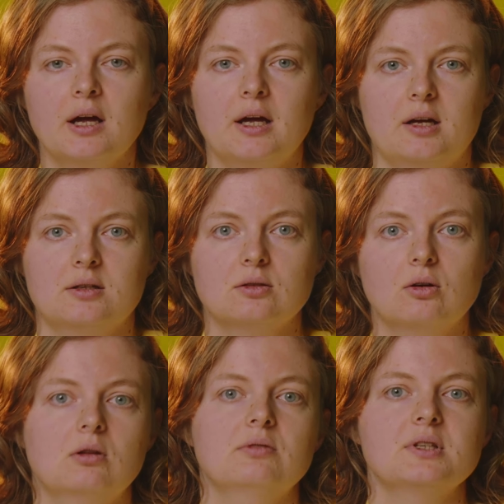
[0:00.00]
And
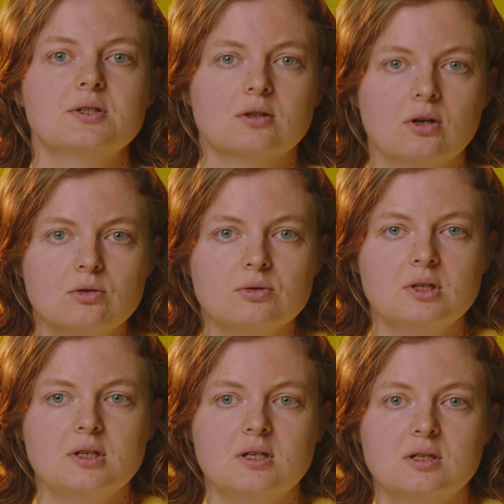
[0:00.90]
all of this
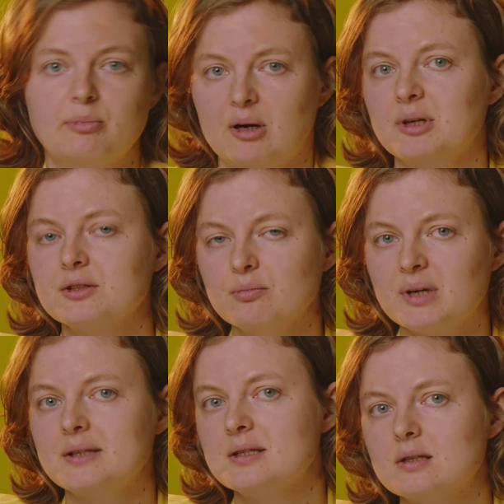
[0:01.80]
code is public
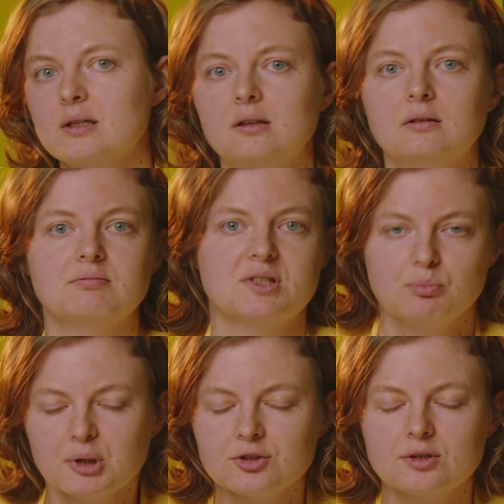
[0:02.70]
domain still. This
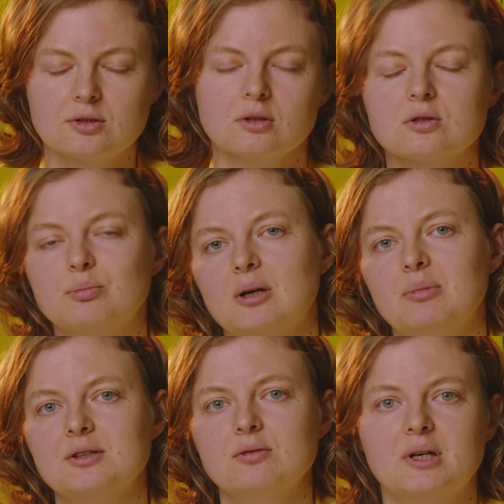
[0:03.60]
picture is also
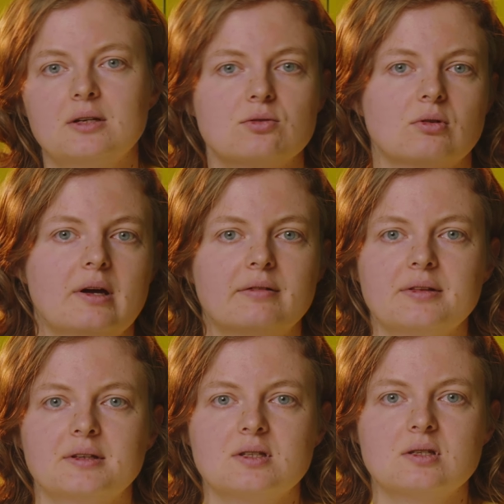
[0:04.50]
public domain, so
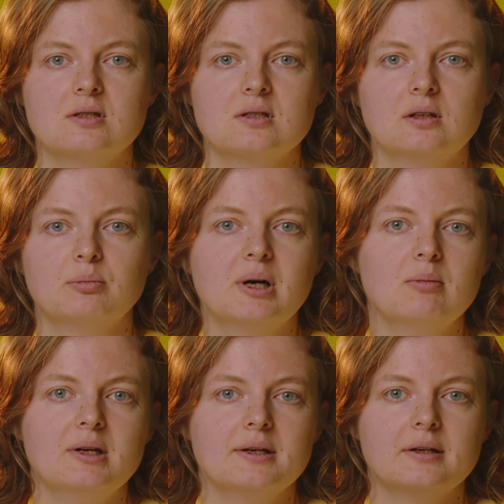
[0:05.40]
everything is still
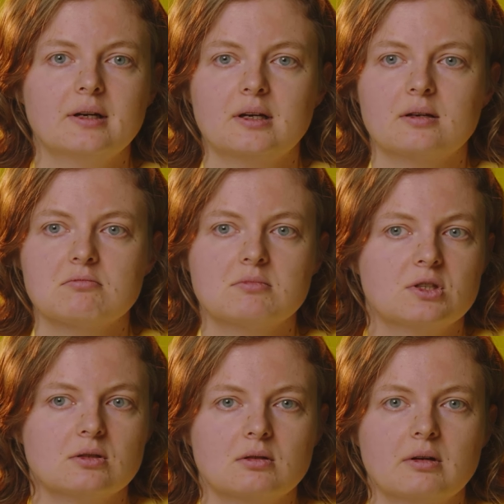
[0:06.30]
public and
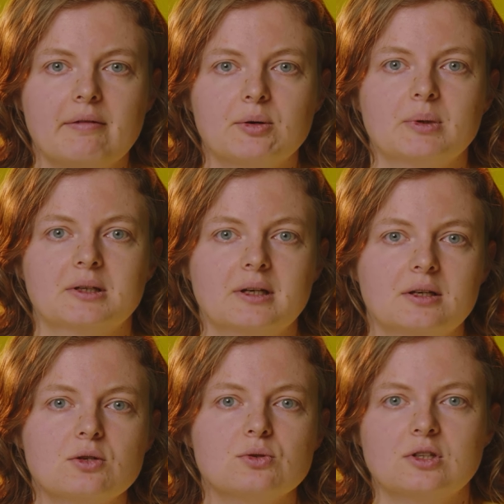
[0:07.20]
everyone
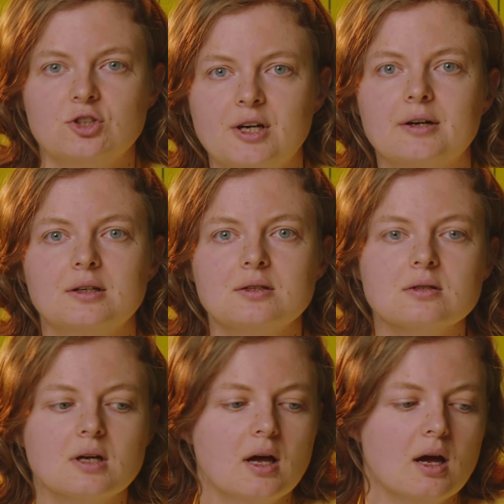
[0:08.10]
can use and share it.